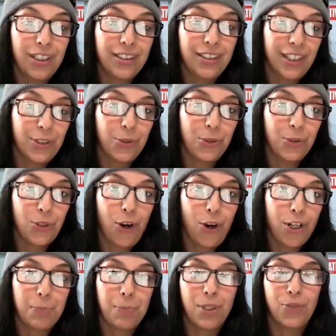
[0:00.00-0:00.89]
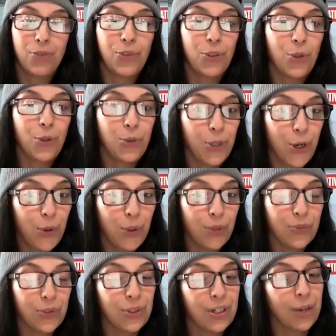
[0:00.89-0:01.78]
But if you don't know,
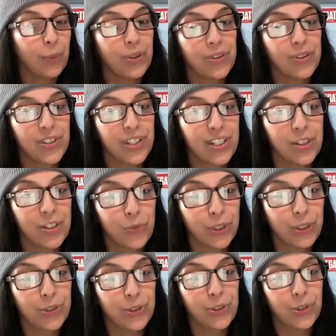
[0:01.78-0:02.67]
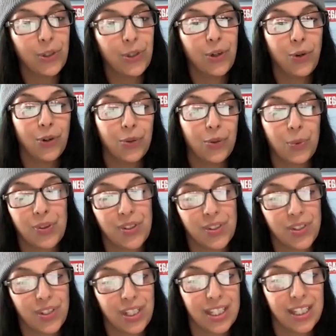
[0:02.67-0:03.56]
if you're not with a seasoned realtor or with a
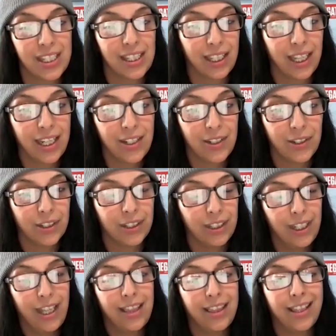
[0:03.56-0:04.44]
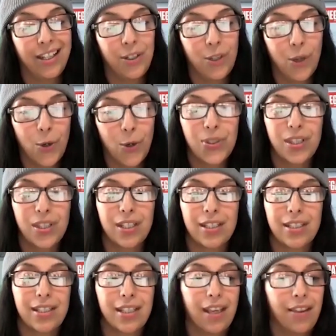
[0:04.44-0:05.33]
seasoned lender that knows
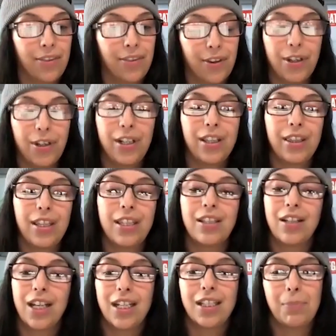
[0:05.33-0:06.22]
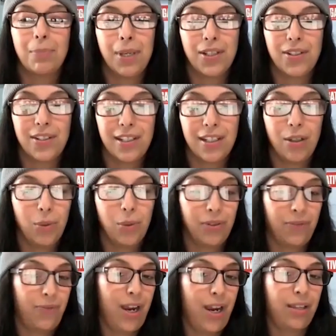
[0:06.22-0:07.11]
this, they're going to think they're getting the best deal when
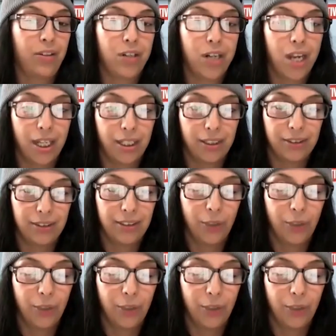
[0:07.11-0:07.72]
in fact they're not.